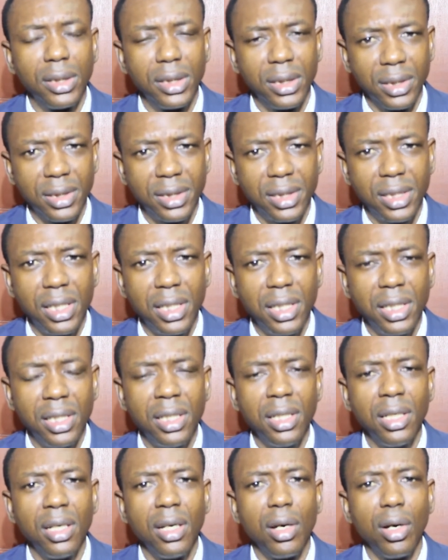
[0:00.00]
the
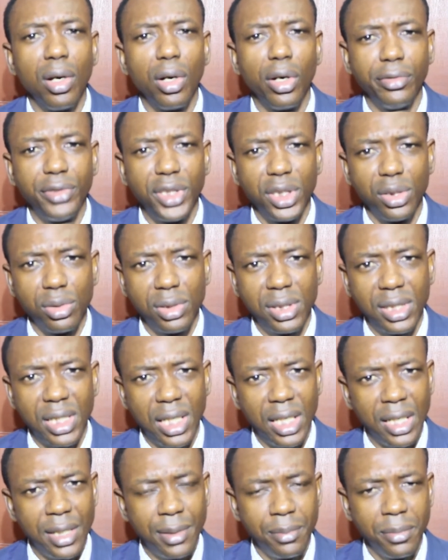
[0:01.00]
city of
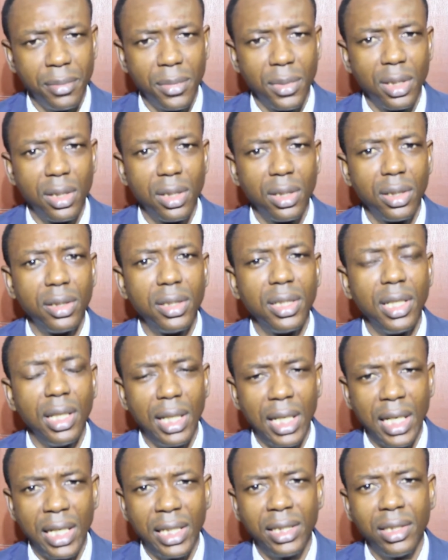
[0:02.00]
Jerusalem, the
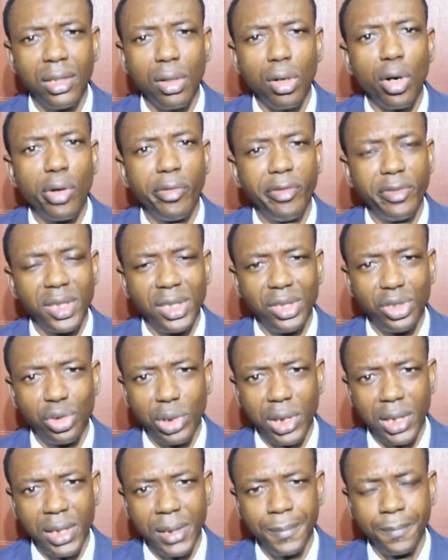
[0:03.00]
land of
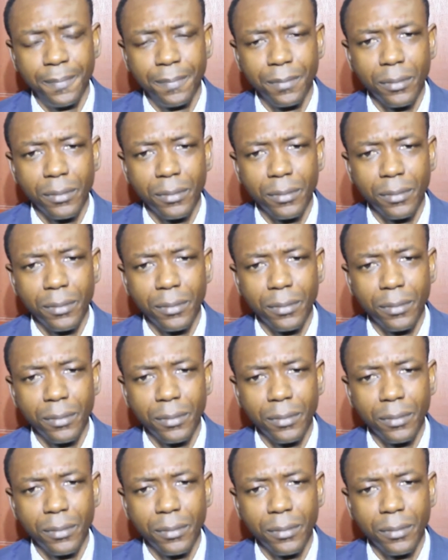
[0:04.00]
Israel.